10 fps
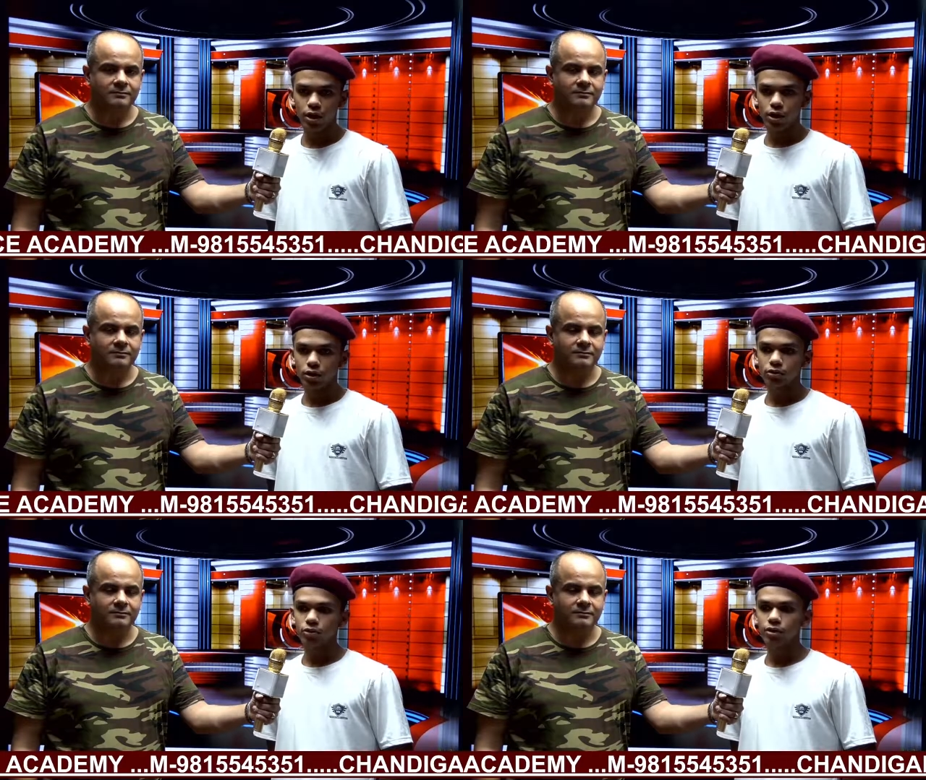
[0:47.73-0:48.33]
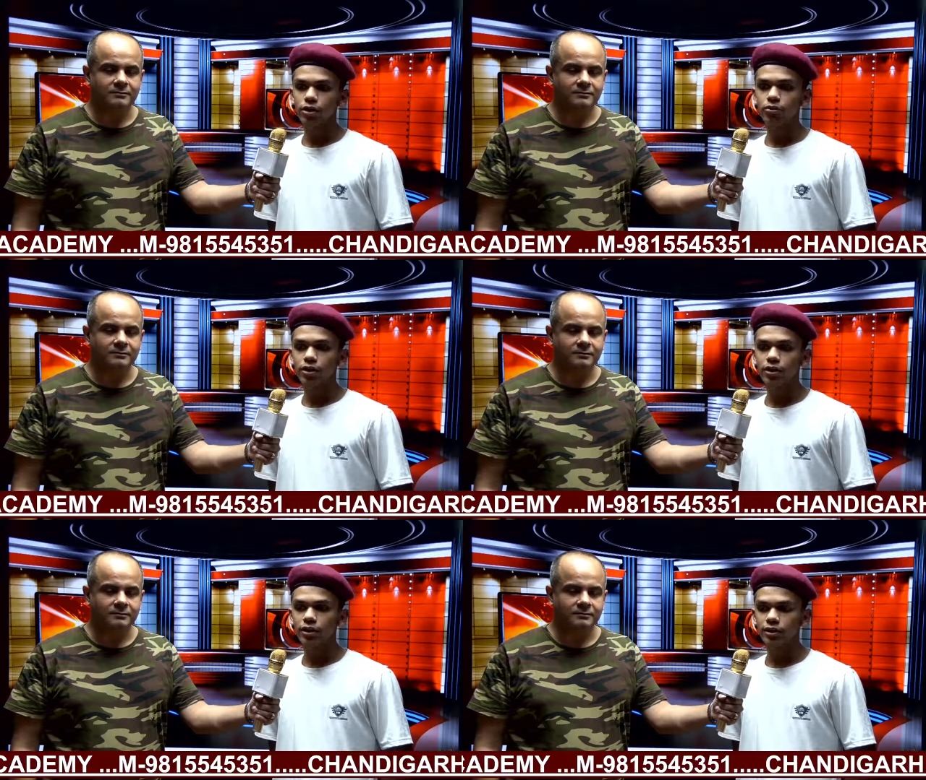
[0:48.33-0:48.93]
Speaker 1: So he couldn't
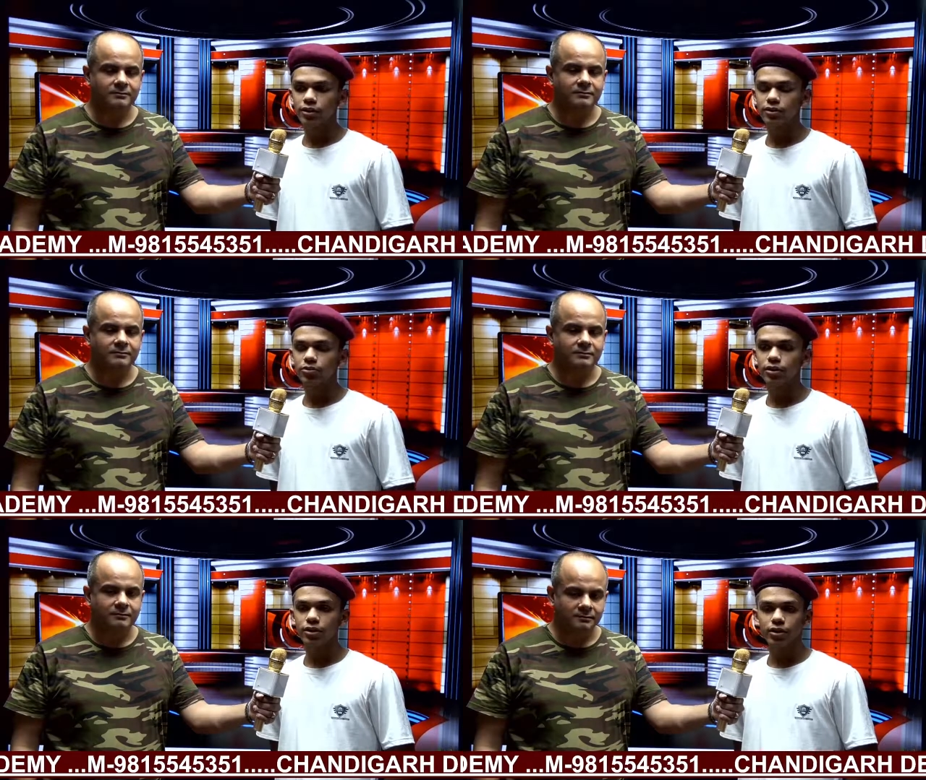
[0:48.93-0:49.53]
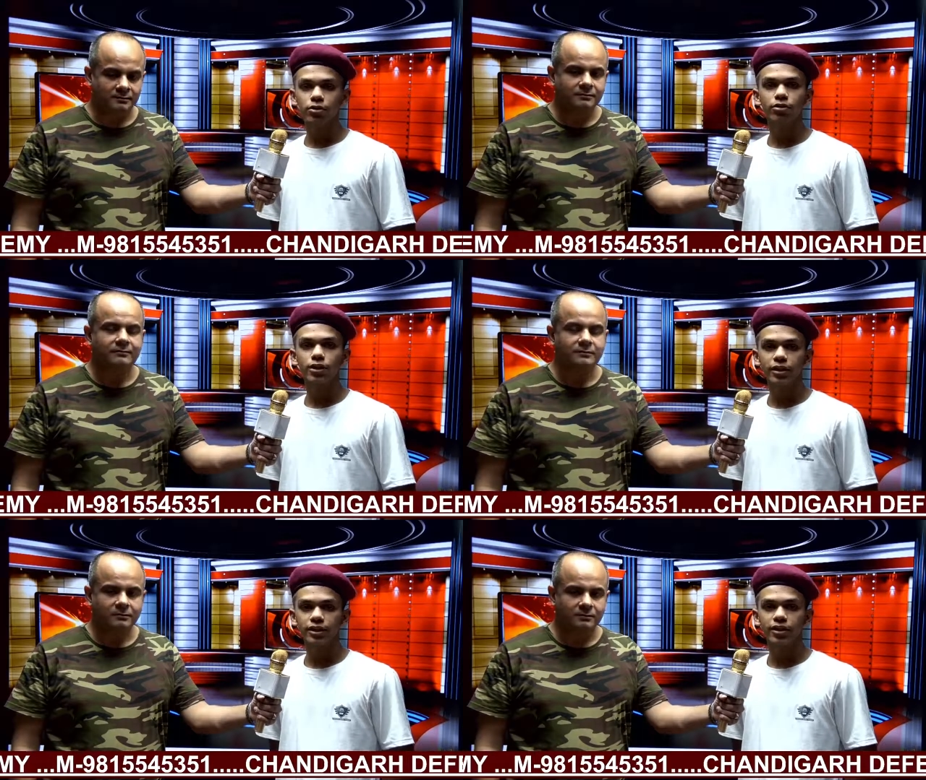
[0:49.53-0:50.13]
clear
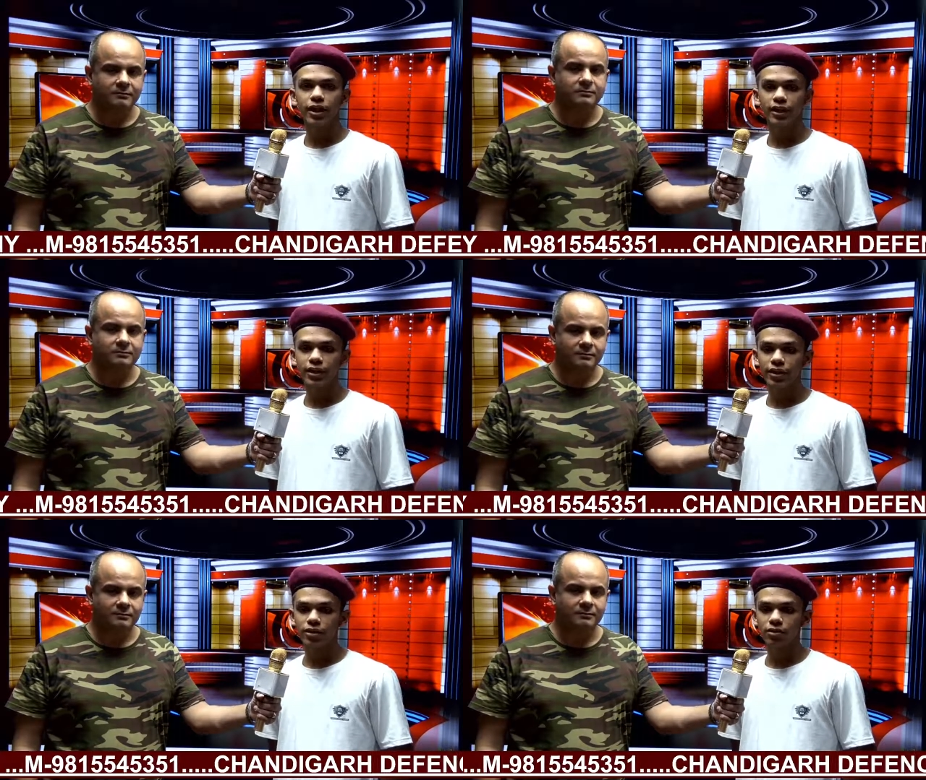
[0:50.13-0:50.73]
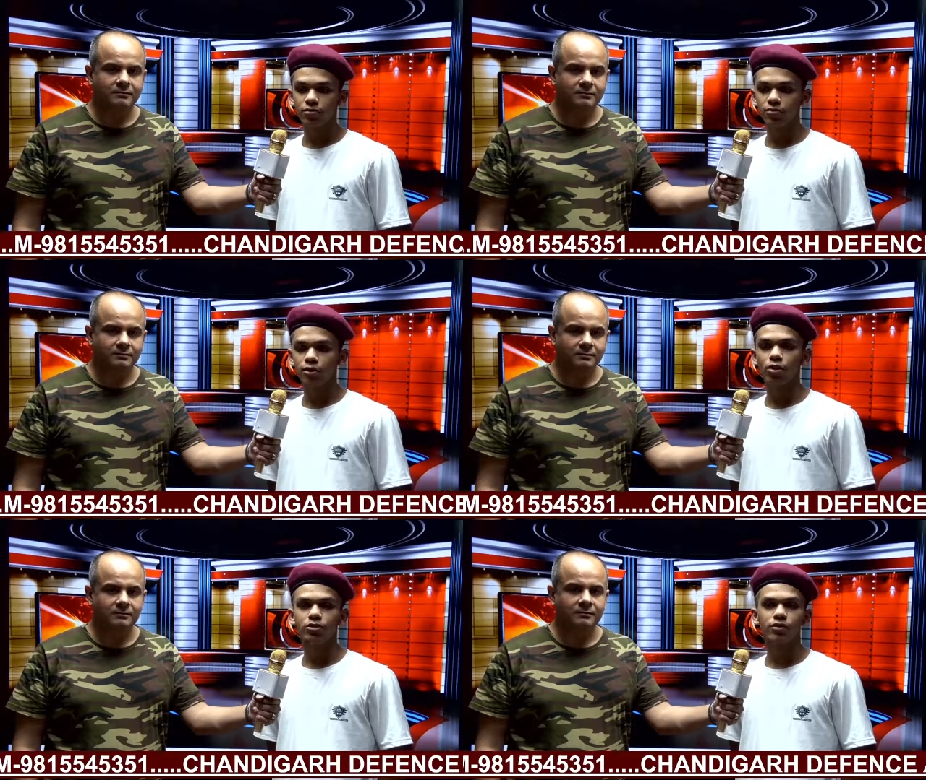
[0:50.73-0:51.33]
the NDA
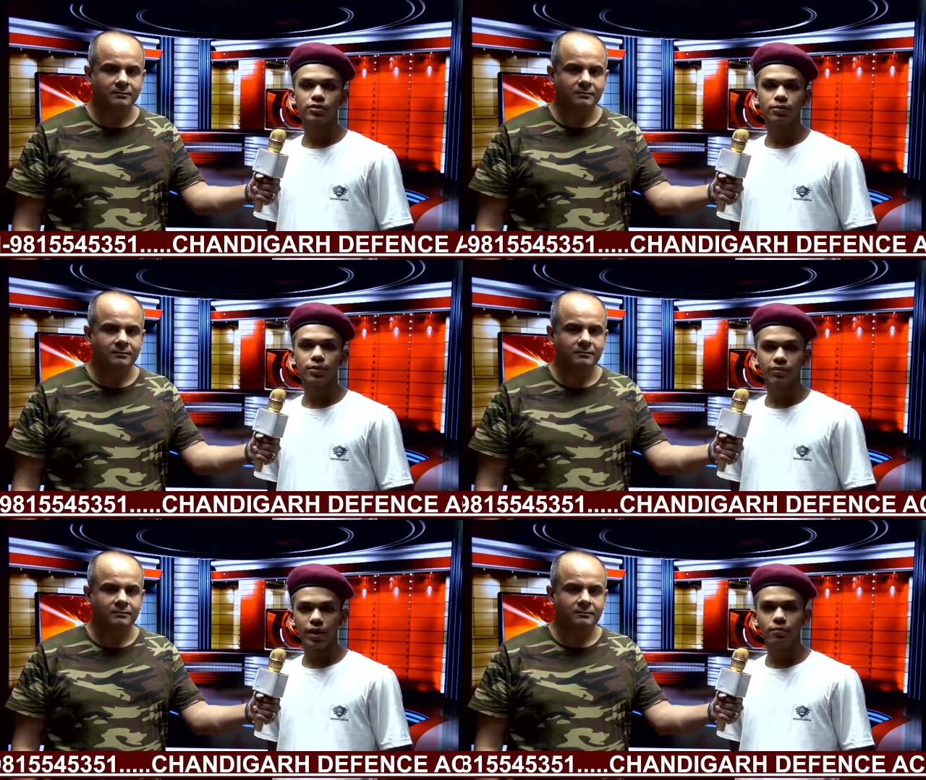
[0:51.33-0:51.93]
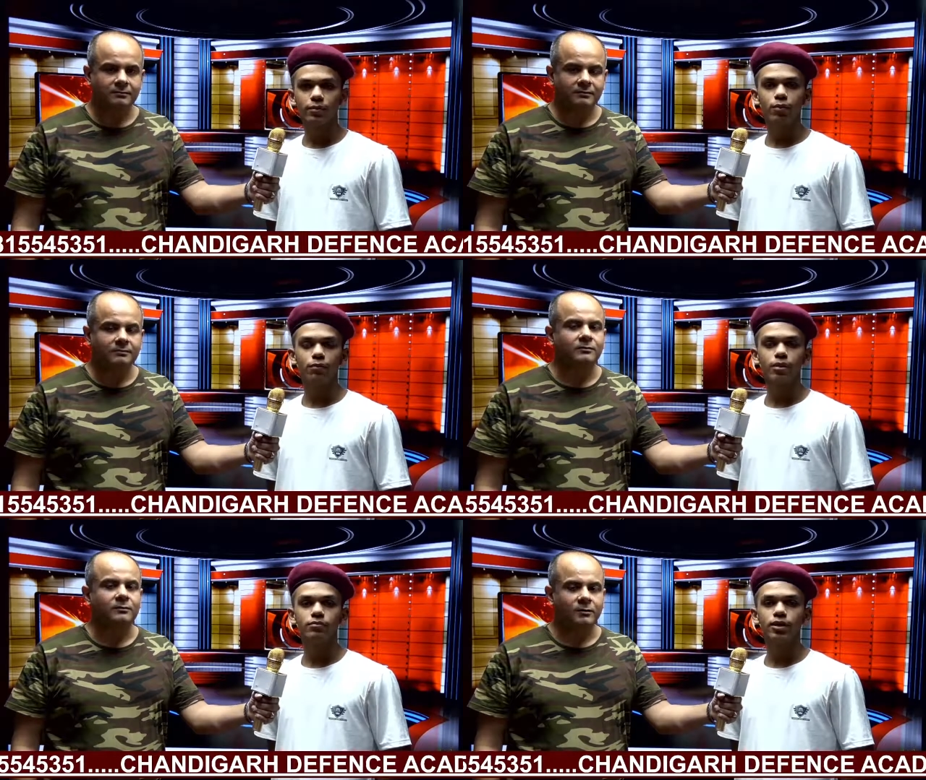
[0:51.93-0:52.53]
because of some family
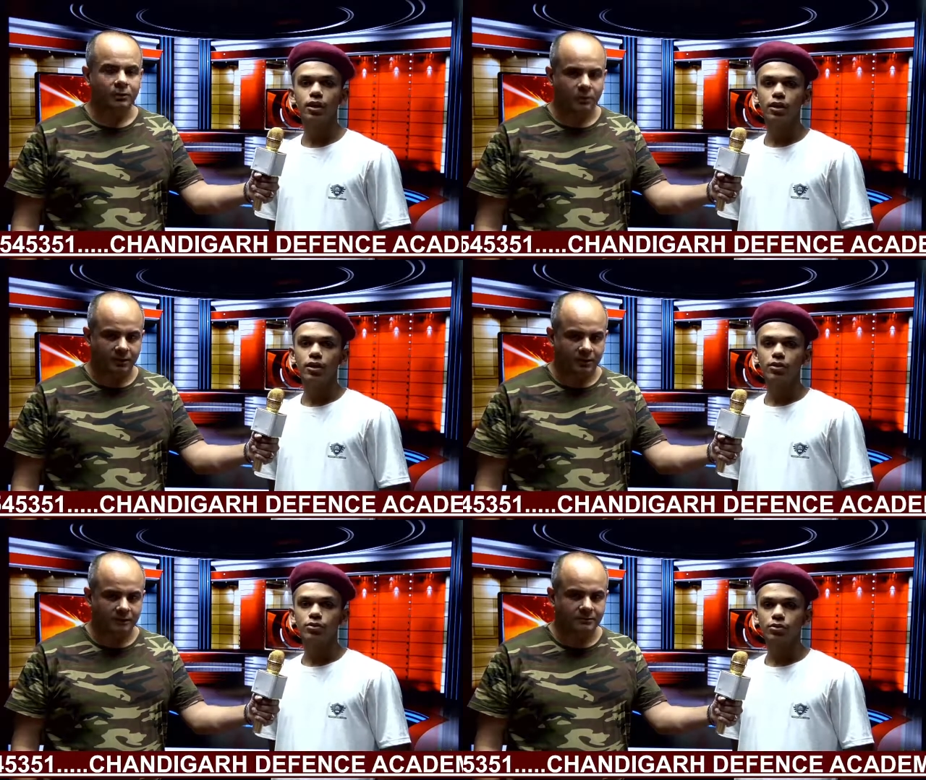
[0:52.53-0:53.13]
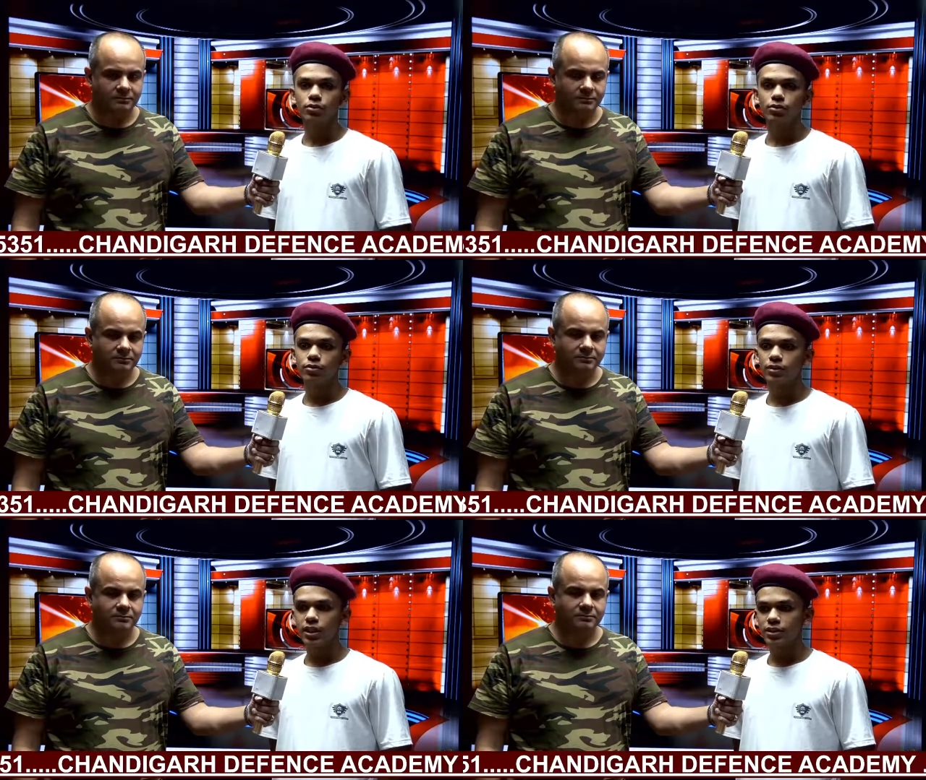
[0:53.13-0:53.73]
problems. Okay. So
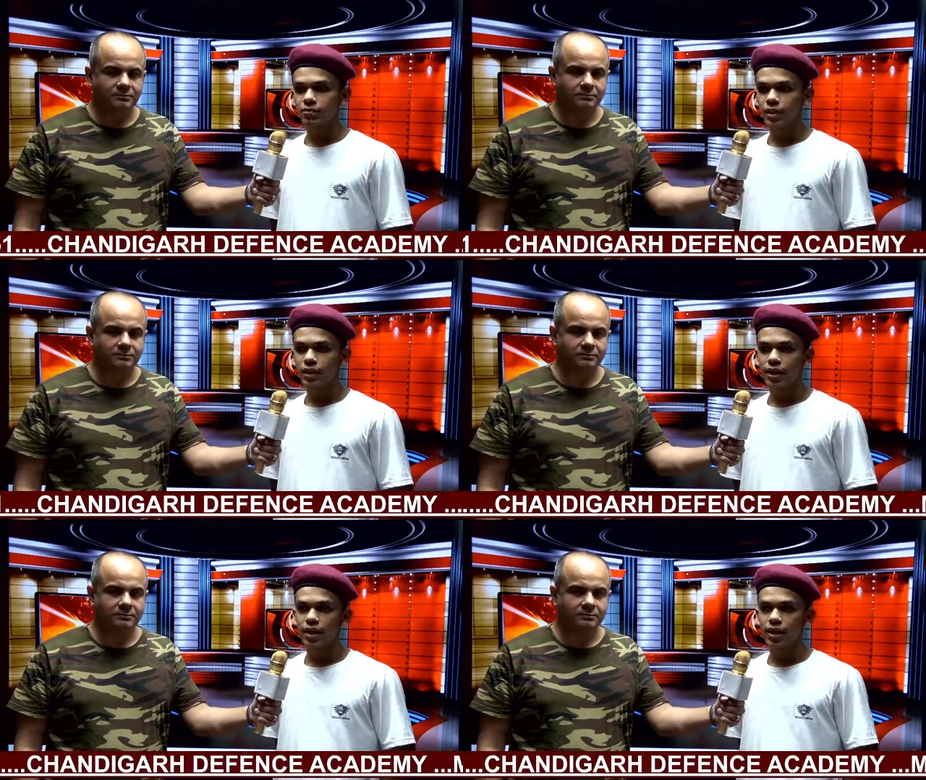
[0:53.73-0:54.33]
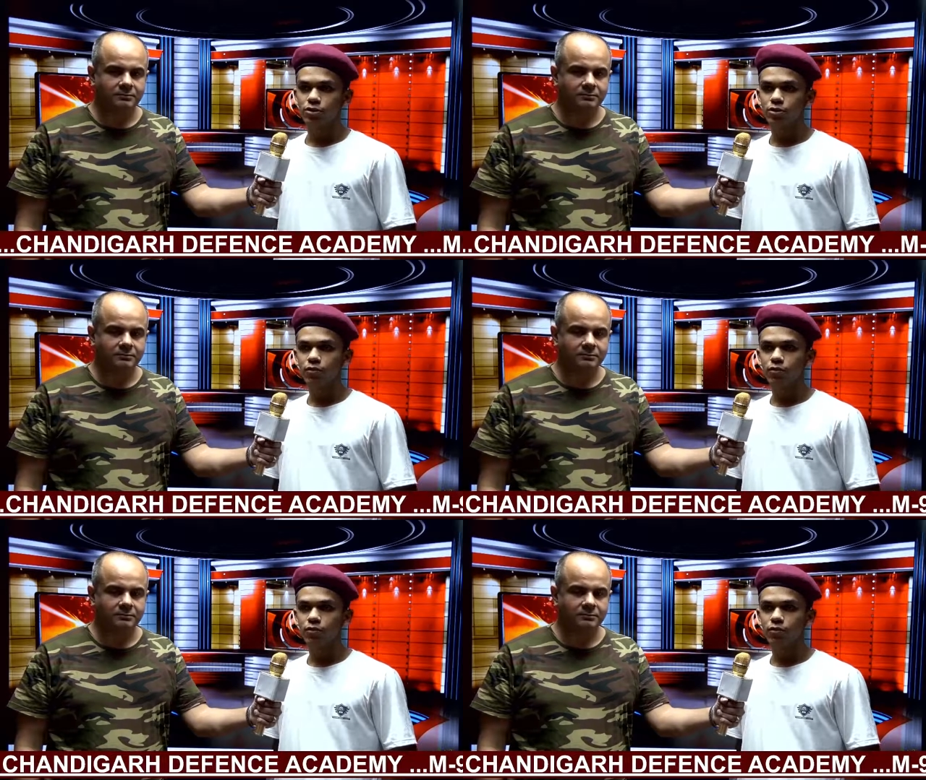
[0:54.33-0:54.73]
that's why I also want